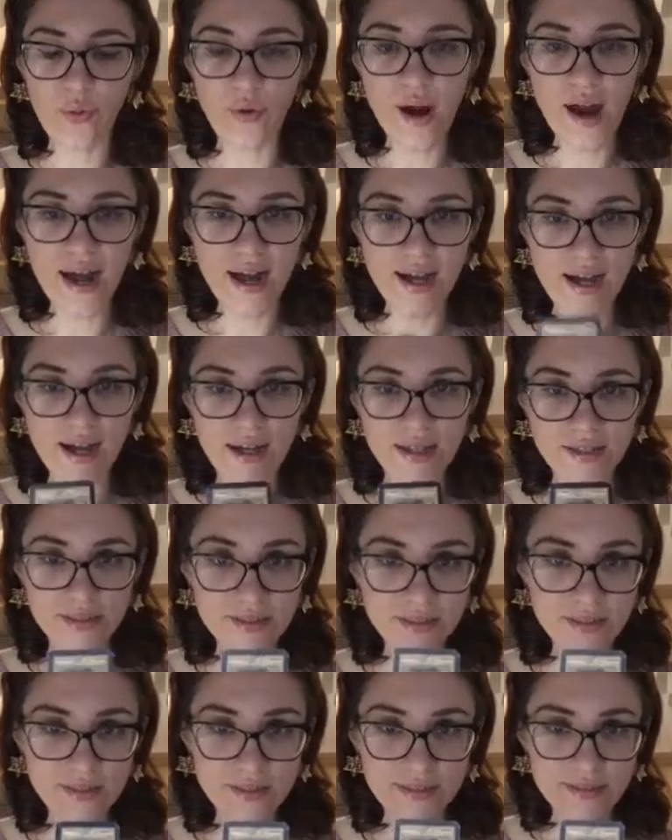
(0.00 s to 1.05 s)

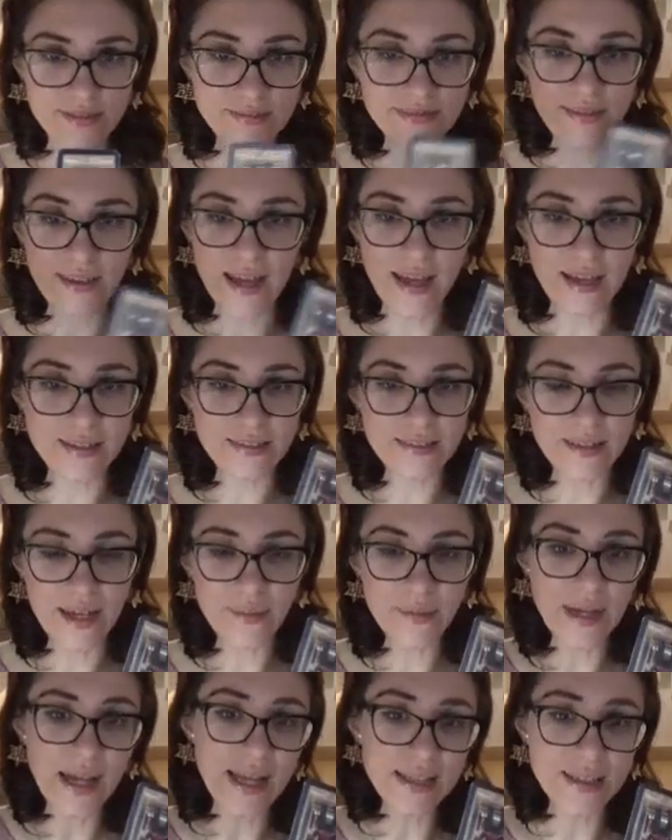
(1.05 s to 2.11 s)
Wands. And
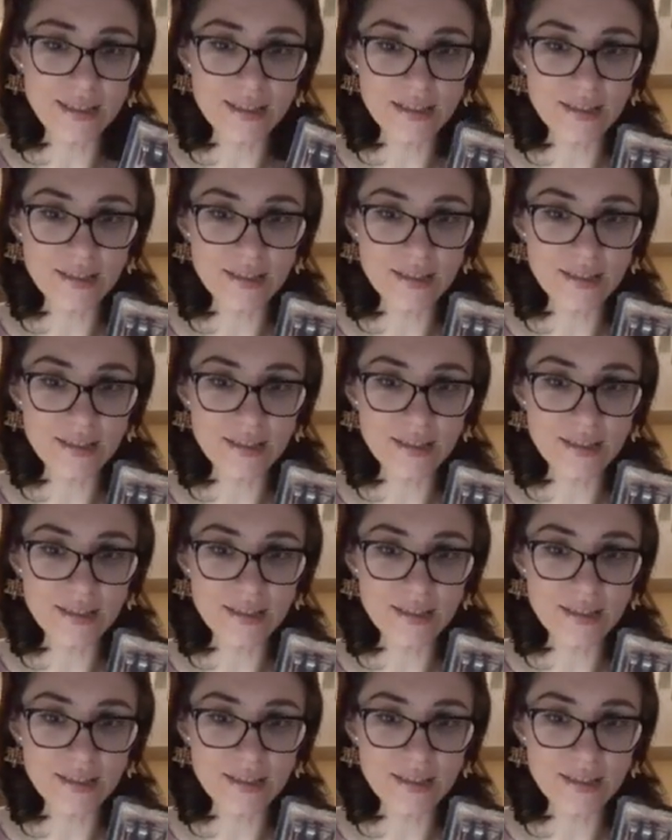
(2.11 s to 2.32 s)
I'm glad